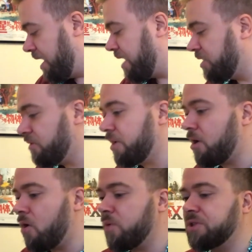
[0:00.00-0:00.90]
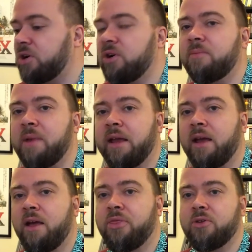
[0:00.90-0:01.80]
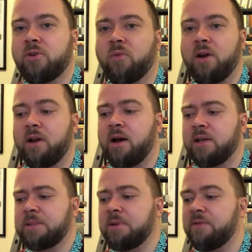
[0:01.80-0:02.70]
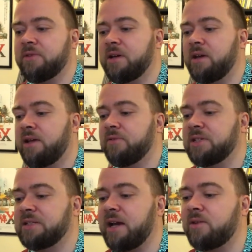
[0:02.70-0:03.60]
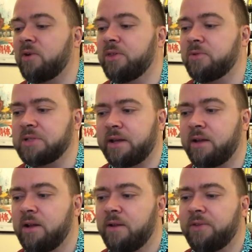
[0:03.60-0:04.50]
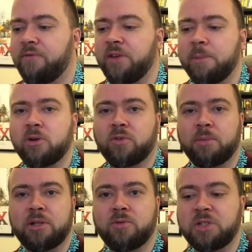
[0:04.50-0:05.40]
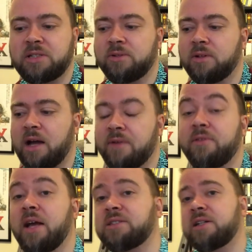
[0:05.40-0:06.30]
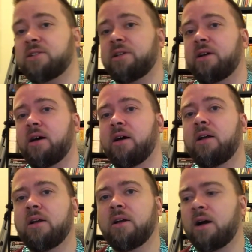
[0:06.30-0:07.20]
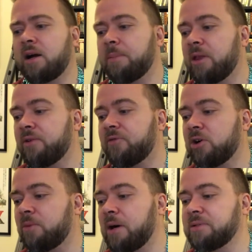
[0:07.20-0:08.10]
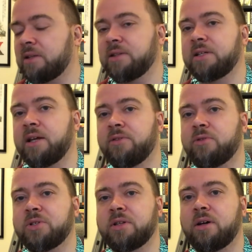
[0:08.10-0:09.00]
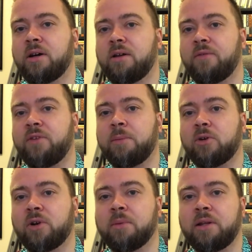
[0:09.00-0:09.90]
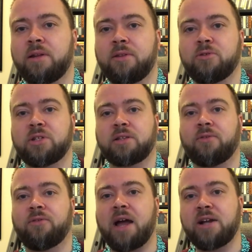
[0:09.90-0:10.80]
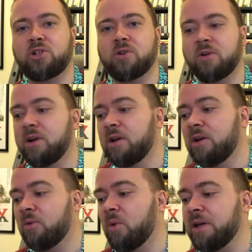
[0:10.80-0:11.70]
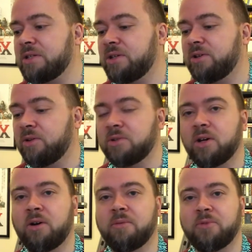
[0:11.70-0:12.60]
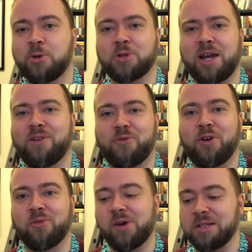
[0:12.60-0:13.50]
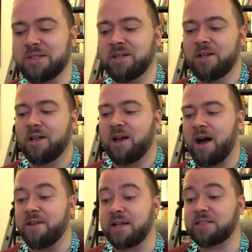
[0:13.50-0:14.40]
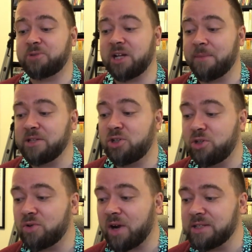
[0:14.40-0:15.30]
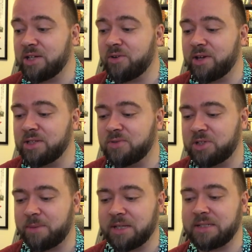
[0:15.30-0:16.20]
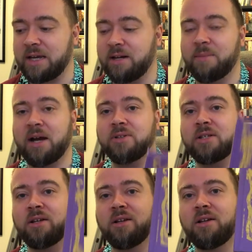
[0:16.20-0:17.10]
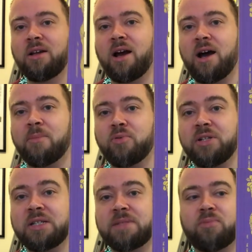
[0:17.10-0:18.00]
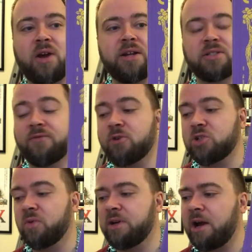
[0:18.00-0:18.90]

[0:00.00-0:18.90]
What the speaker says: And, you know, they always could make a third one, because I believe on the end of the second one, there was, like, the female gremlin who was still alive, and that's actually a couple other Funko Pops I'd like to get. There's the female gremlin, and then there's, like, the Flasher one, too. So those are kind of fun ones. Next up, she got me two Criterions, which I'm excited about. Princess Bride is the first one.